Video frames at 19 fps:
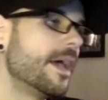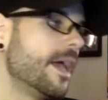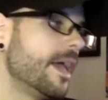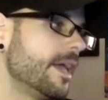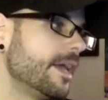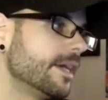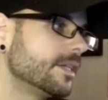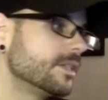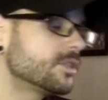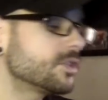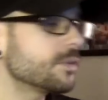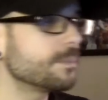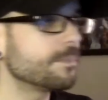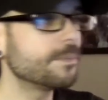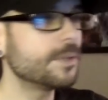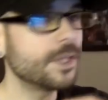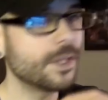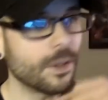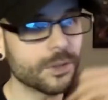And to,
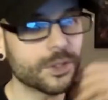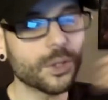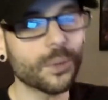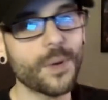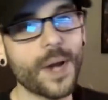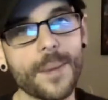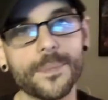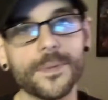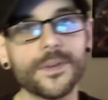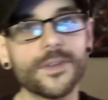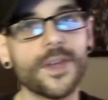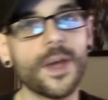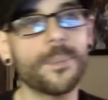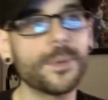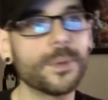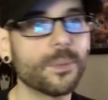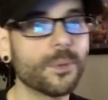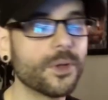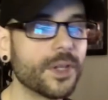you know, to wrap this up
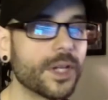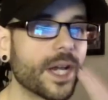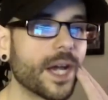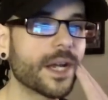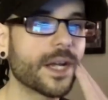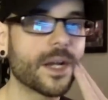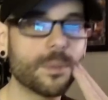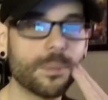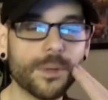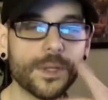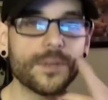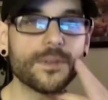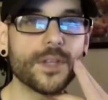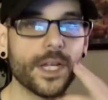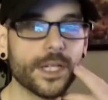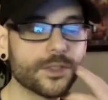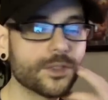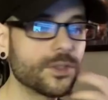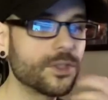and really kind of complete
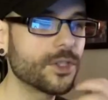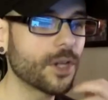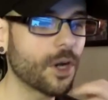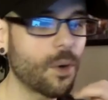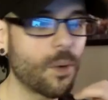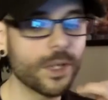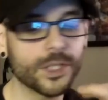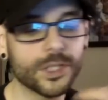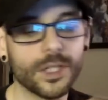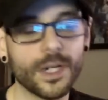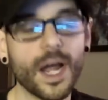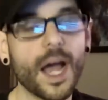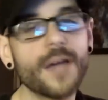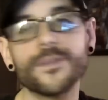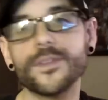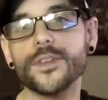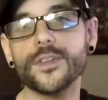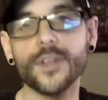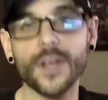the answer to your question,
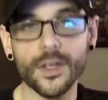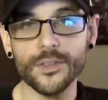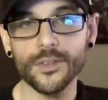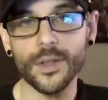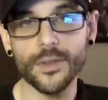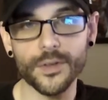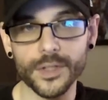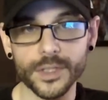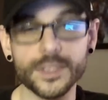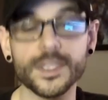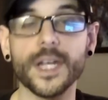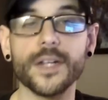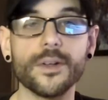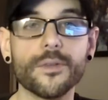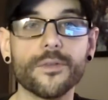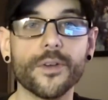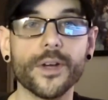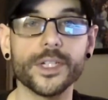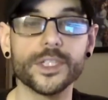I've discussed other
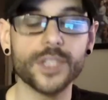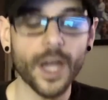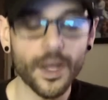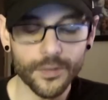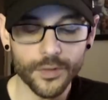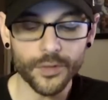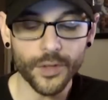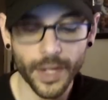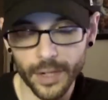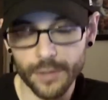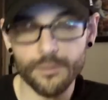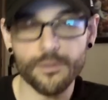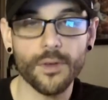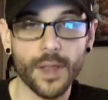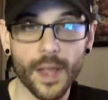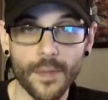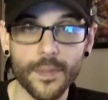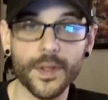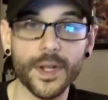Nintendo franchises that could
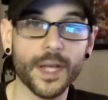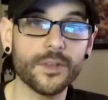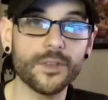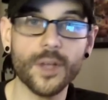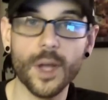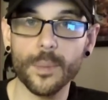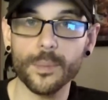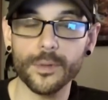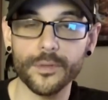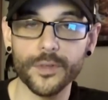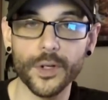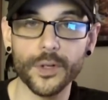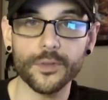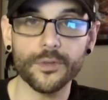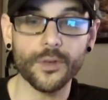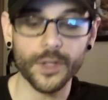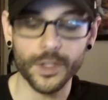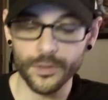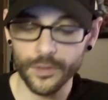fill out the next couple of years
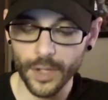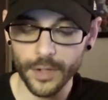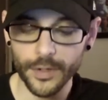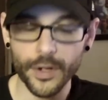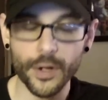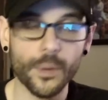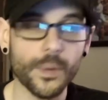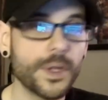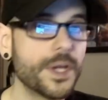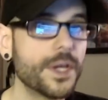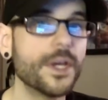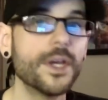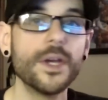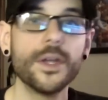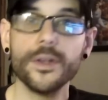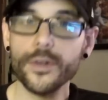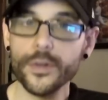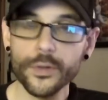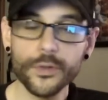for Nintendo.
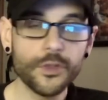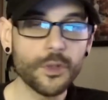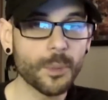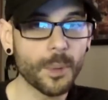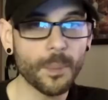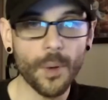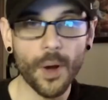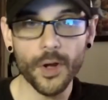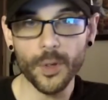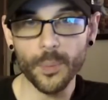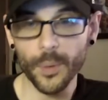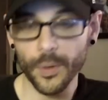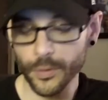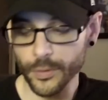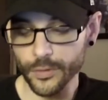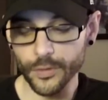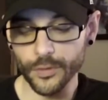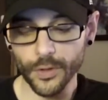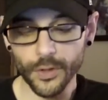New Super Mario
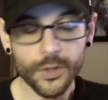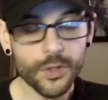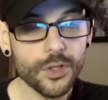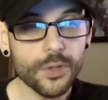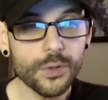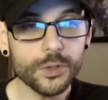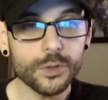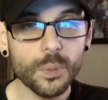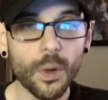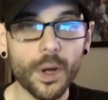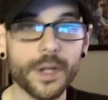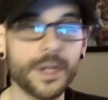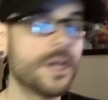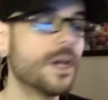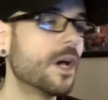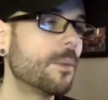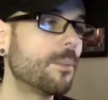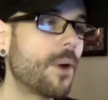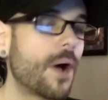Bros. Is a huge one,
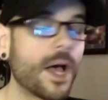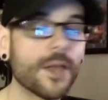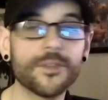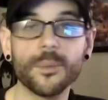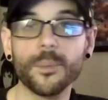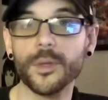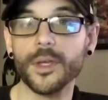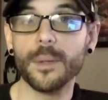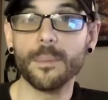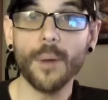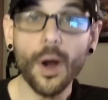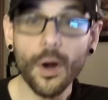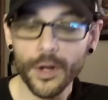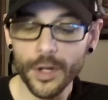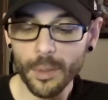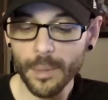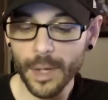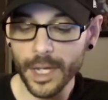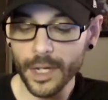possibly a
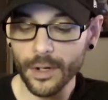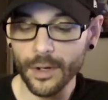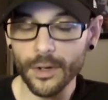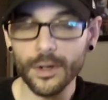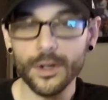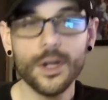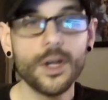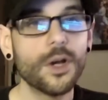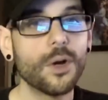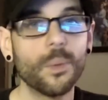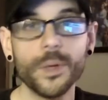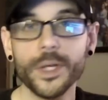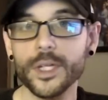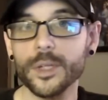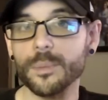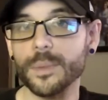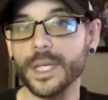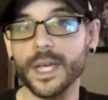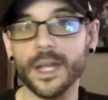Mario Maker. We
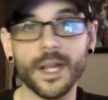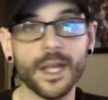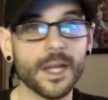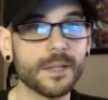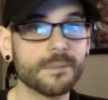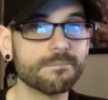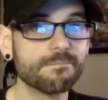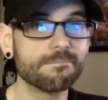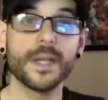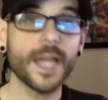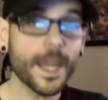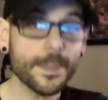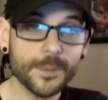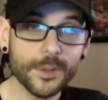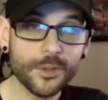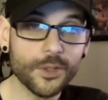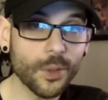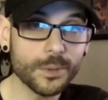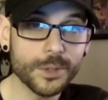could be getting
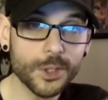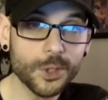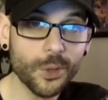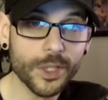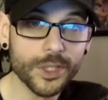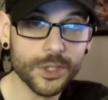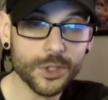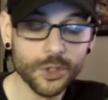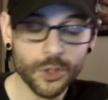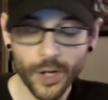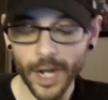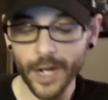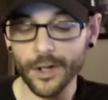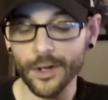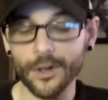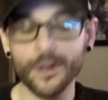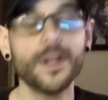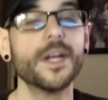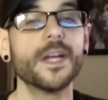Captain Toad's Treasure
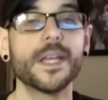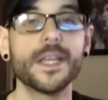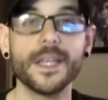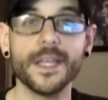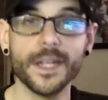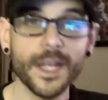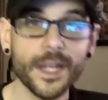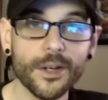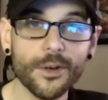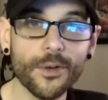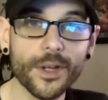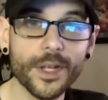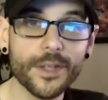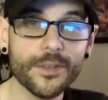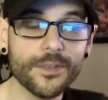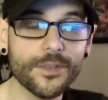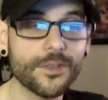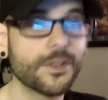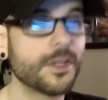Tracker, Kid
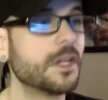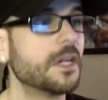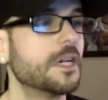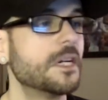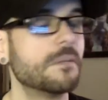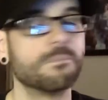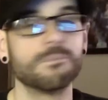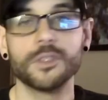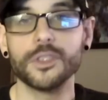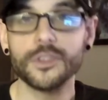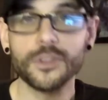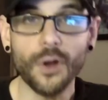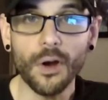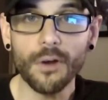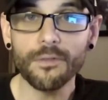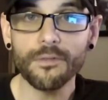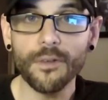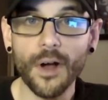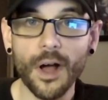Icarus,
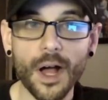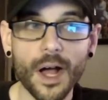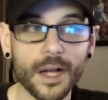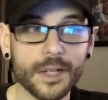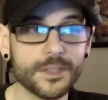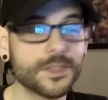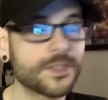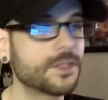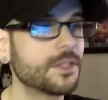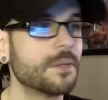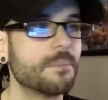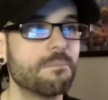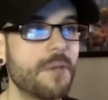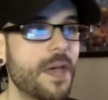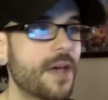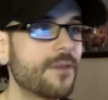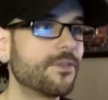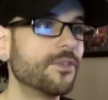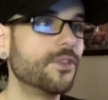Star Fox,
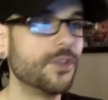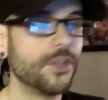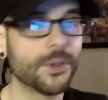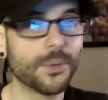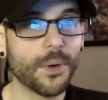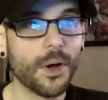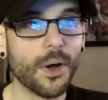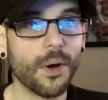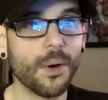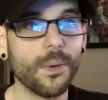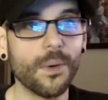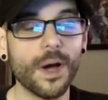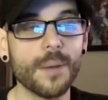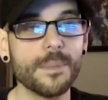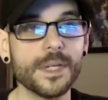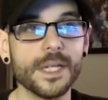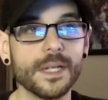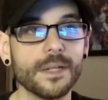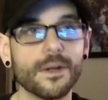F-Zero, I
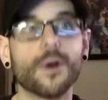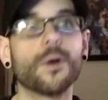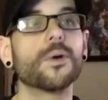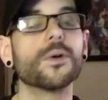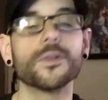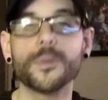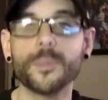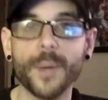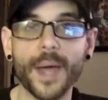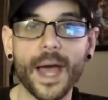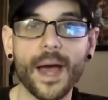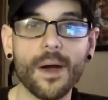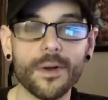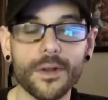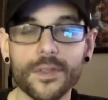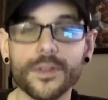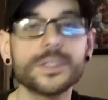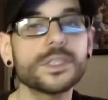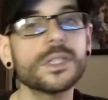mean,
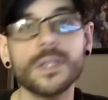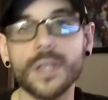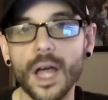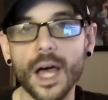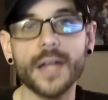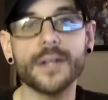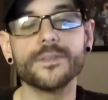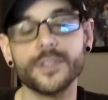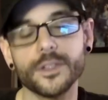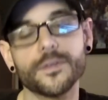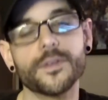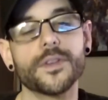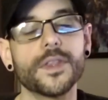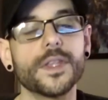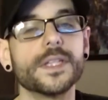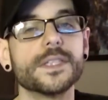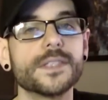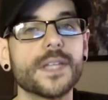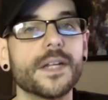Earthbound. There's a lot of different
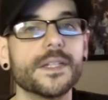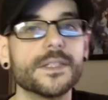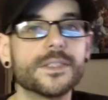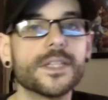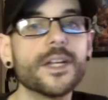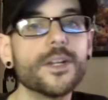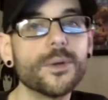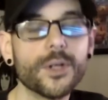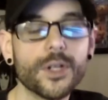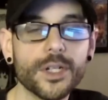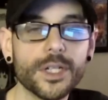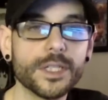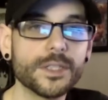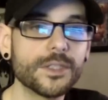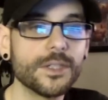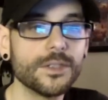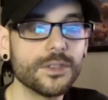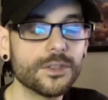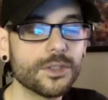things that Nintendo could
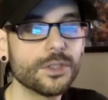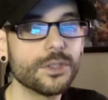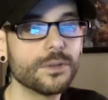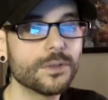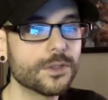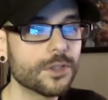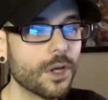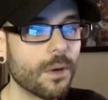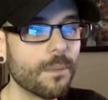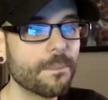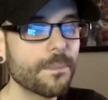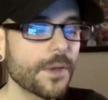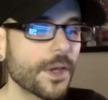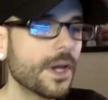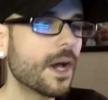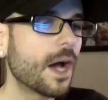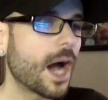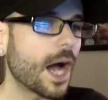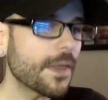continue to do. So
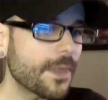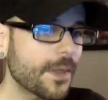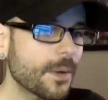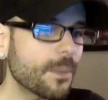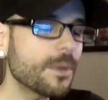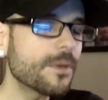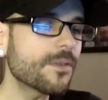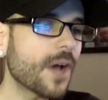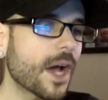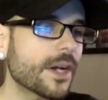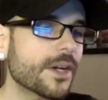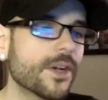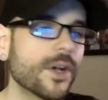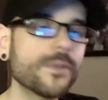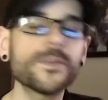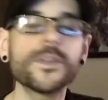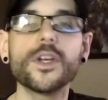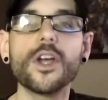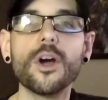I think we've got
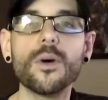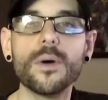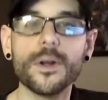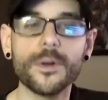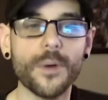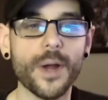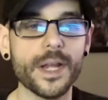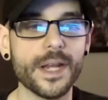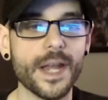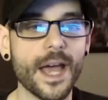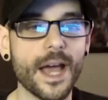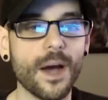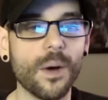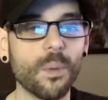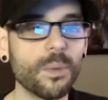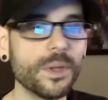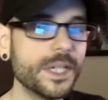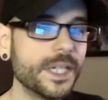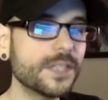enough to go on right now.
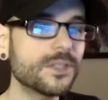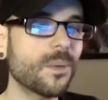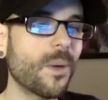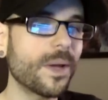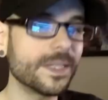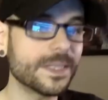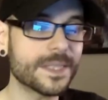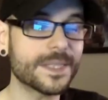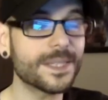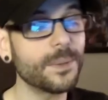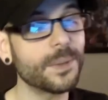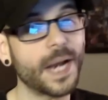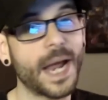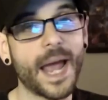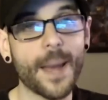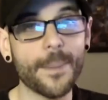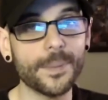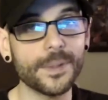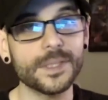We need to wait and see what
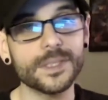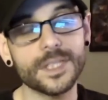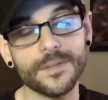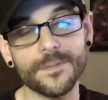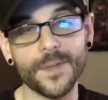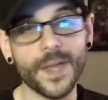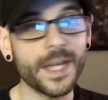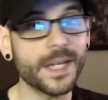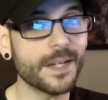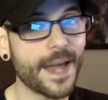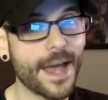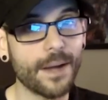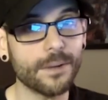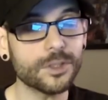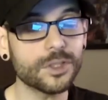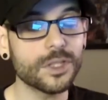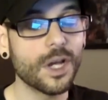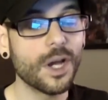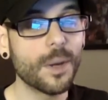happens. If they
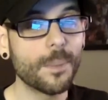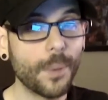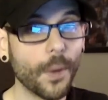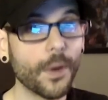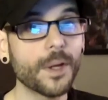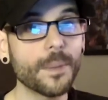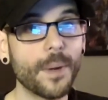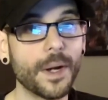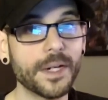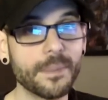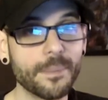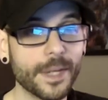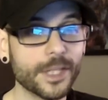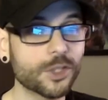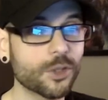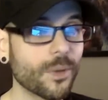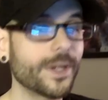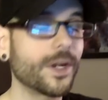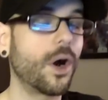announce Pokemon and
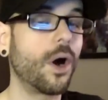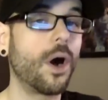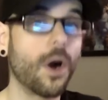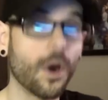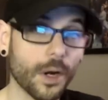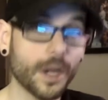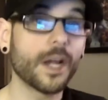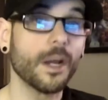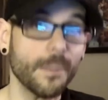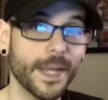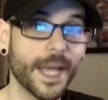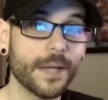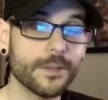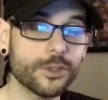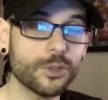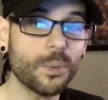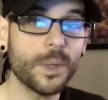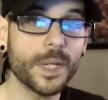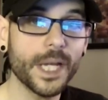Metroid are coming out in
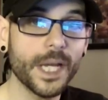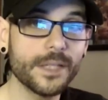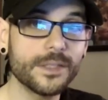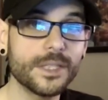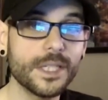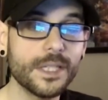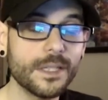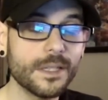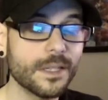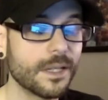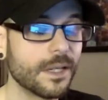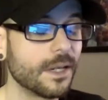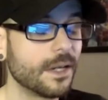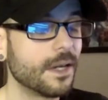twenty eighteen...